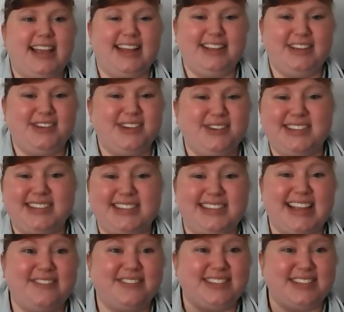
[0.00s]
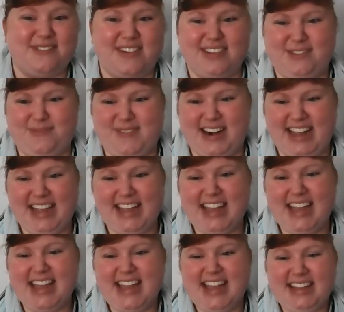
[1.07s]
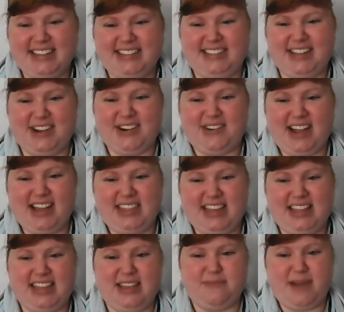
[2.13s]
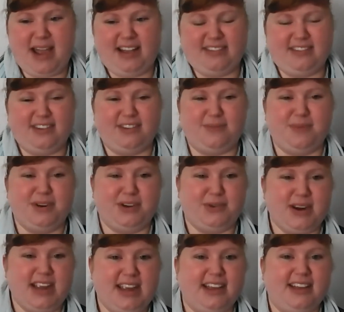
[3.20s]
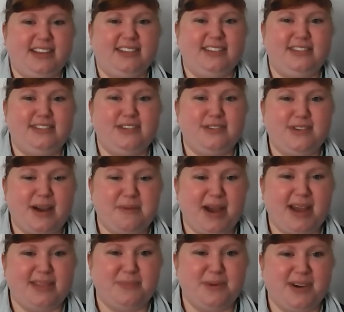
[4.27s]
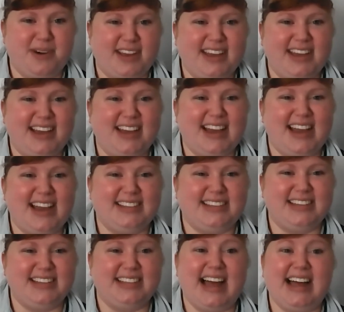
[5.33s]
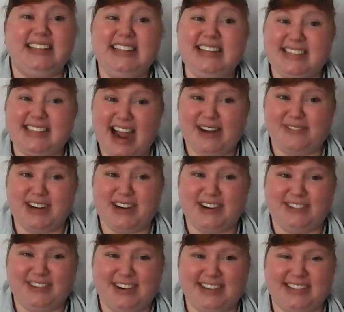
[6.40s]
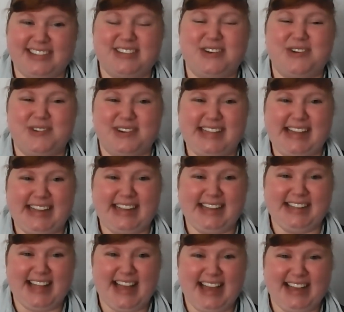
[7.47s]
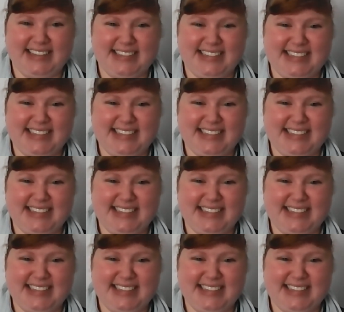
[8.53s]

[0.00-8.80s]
And you save so much money. So I think the ambassadors would agree. Do not buy the book until at least after your first or second class.